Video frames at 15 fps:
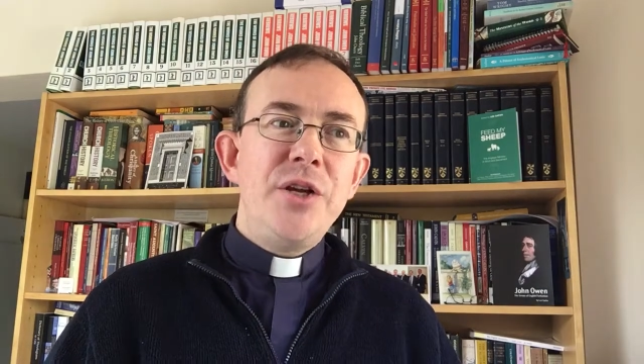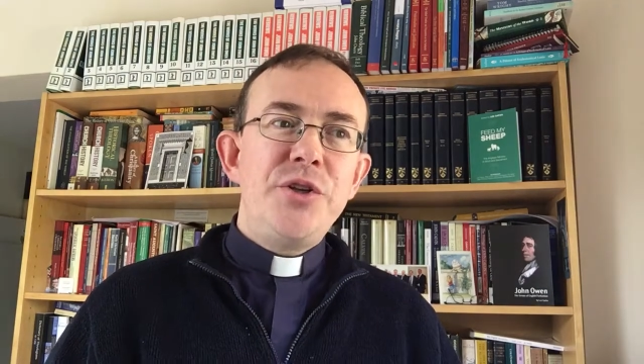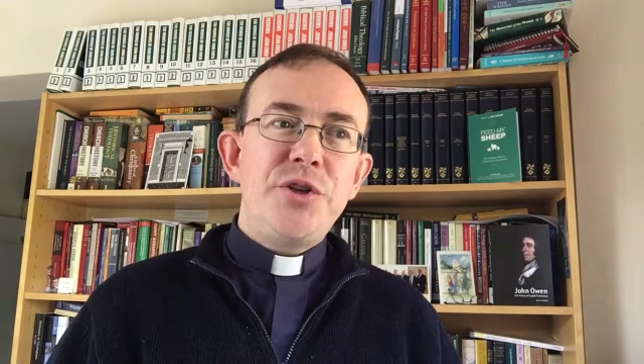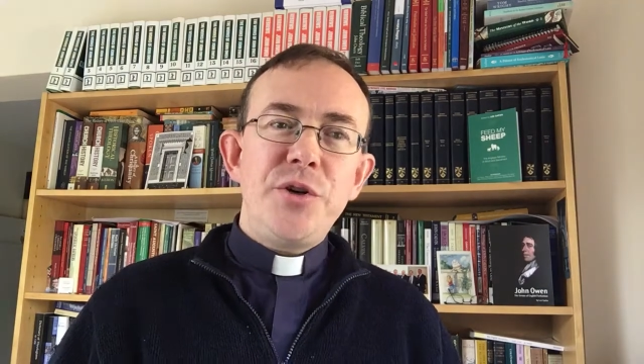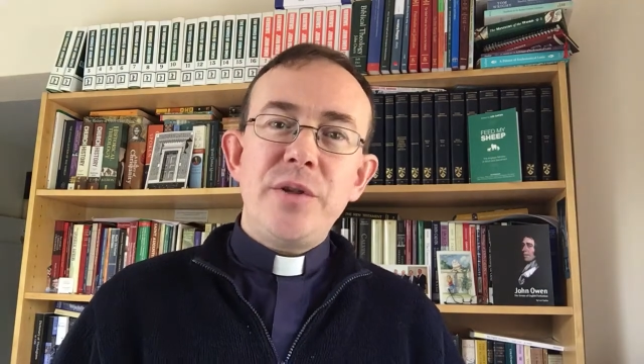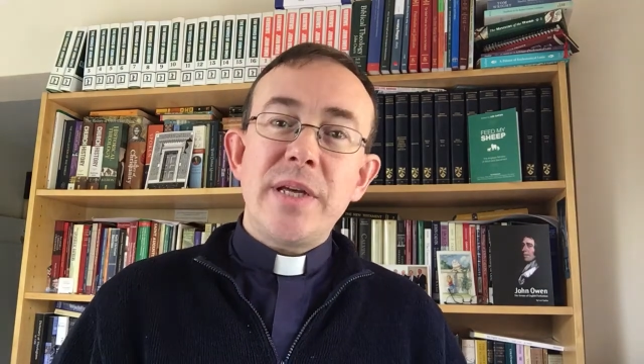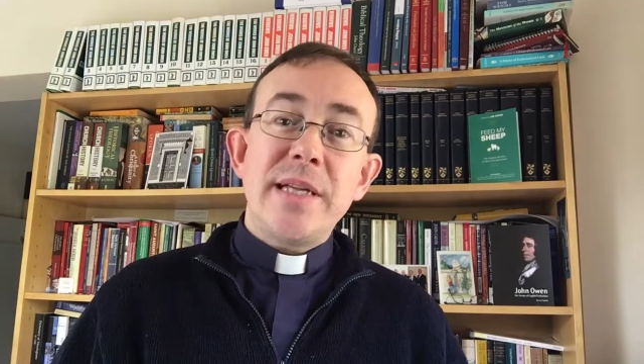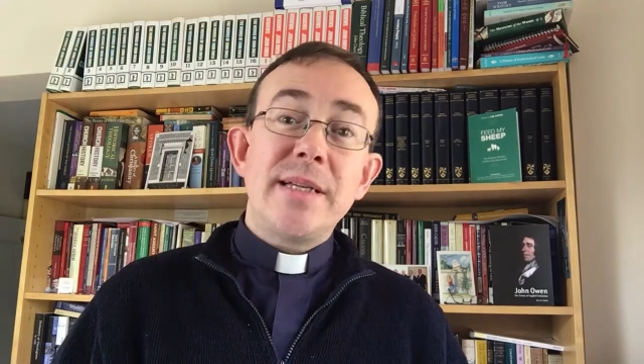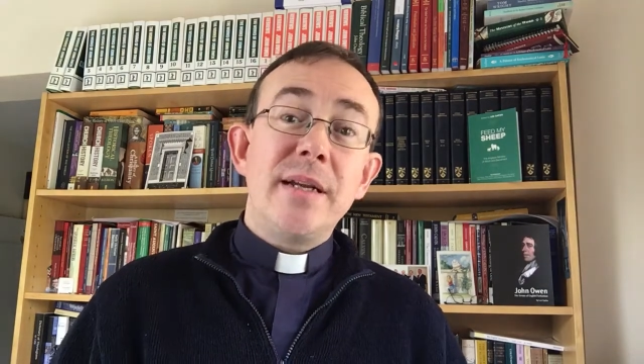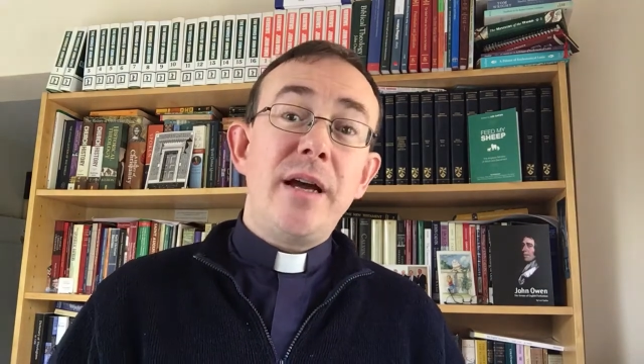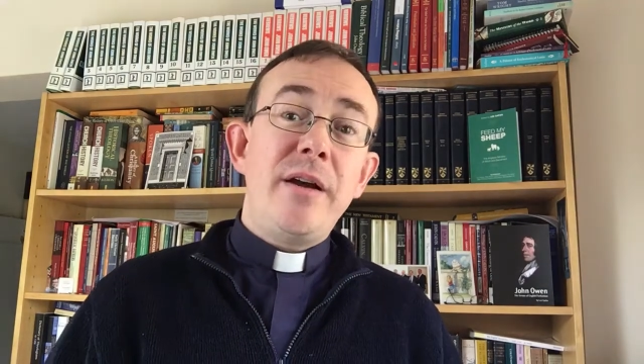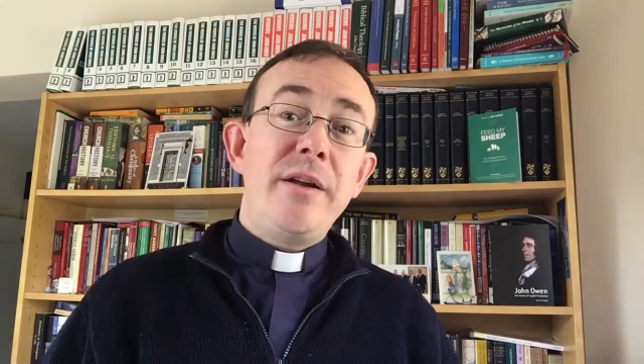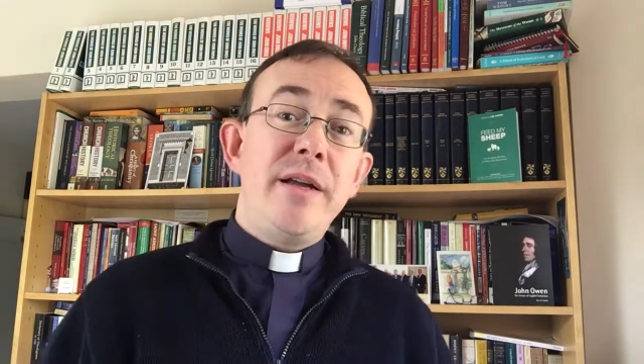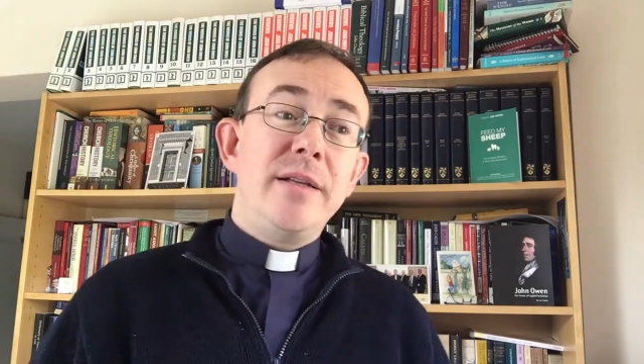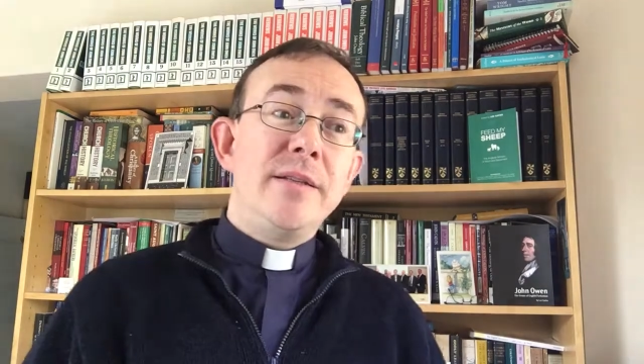2
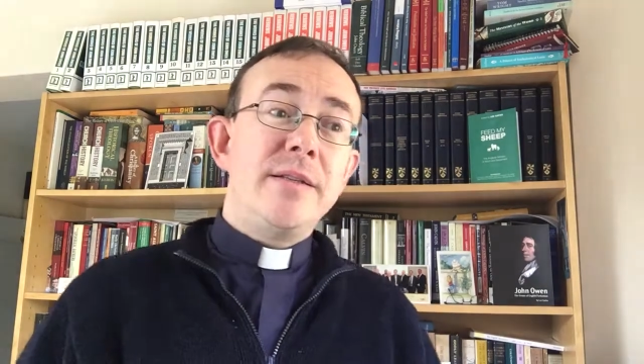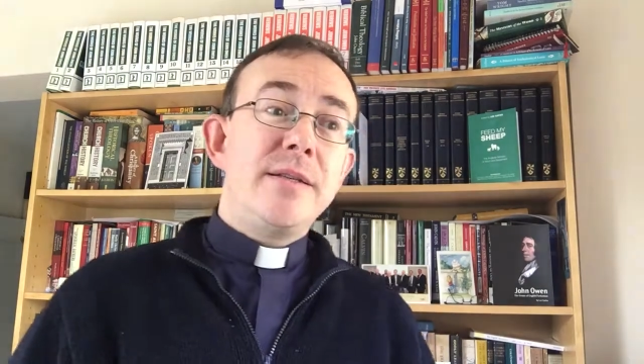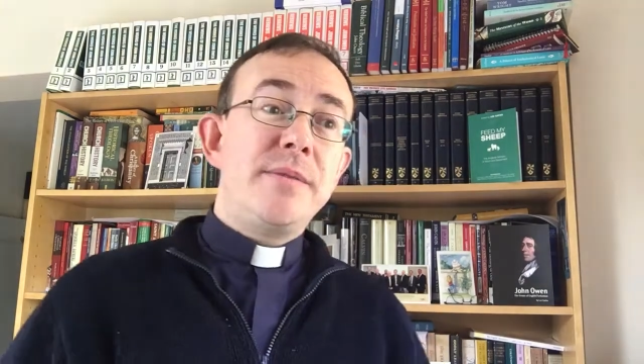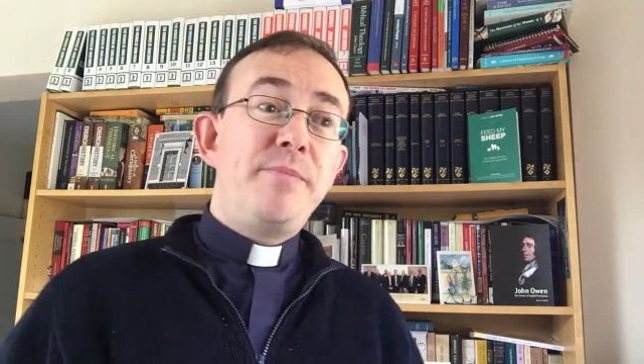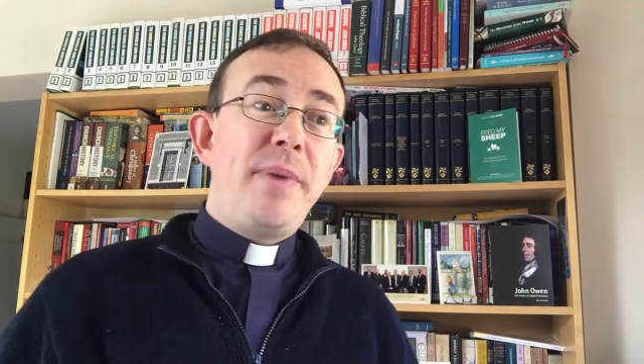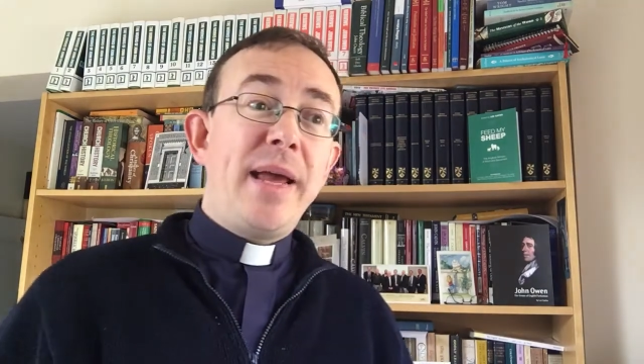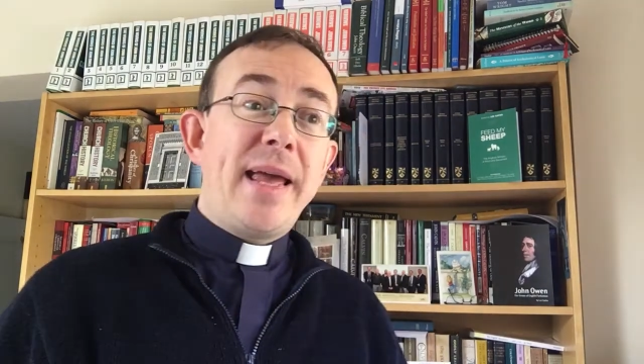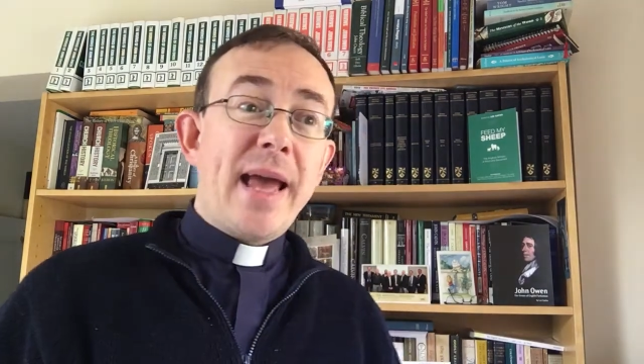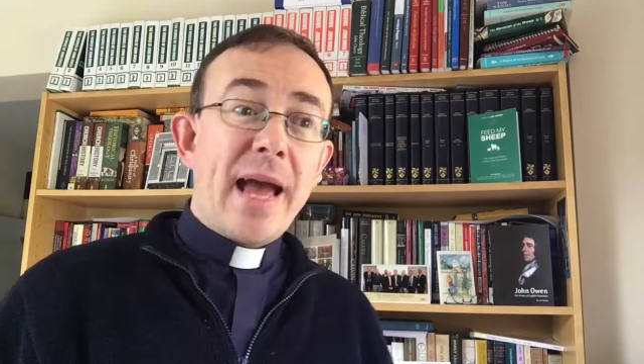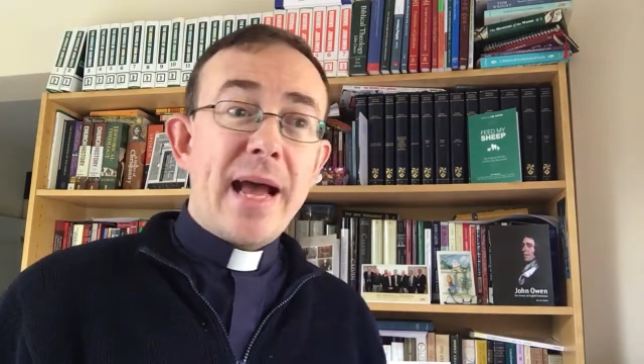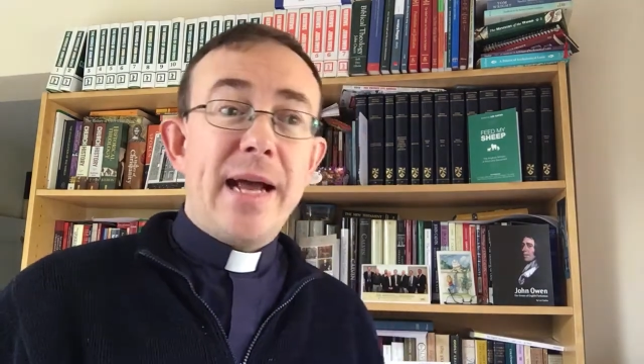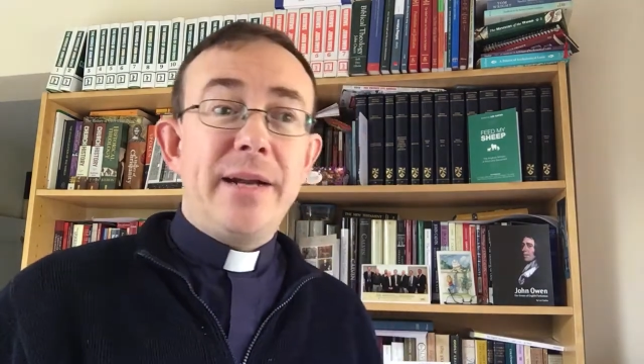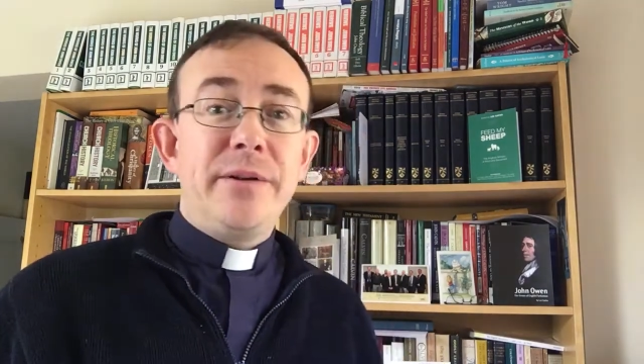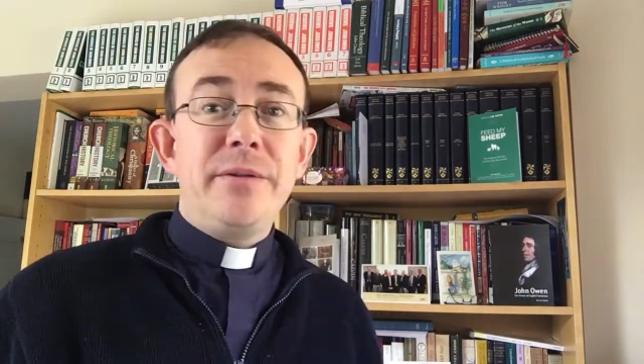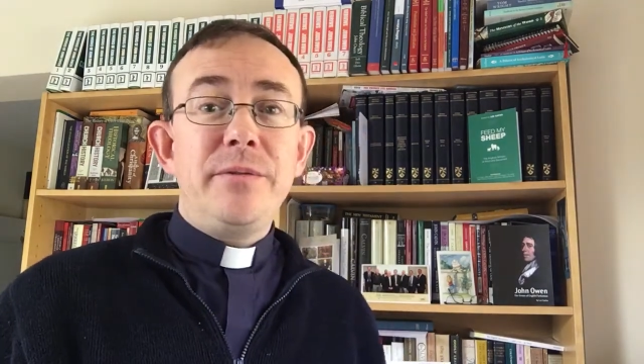Thessalonians
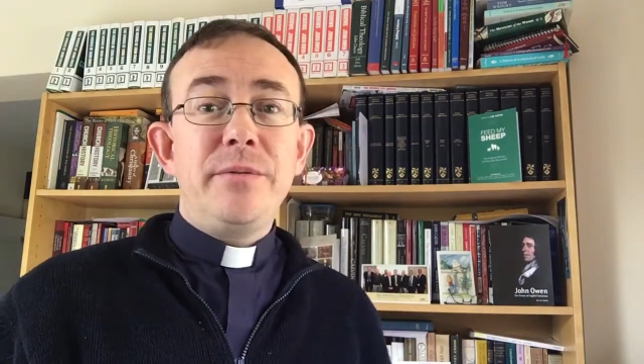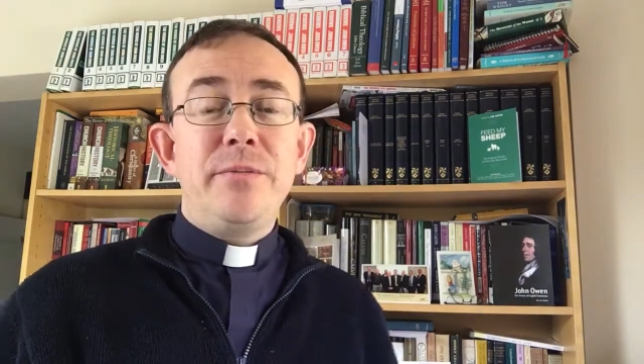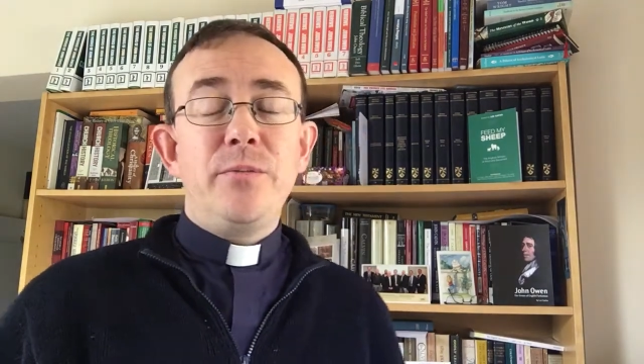began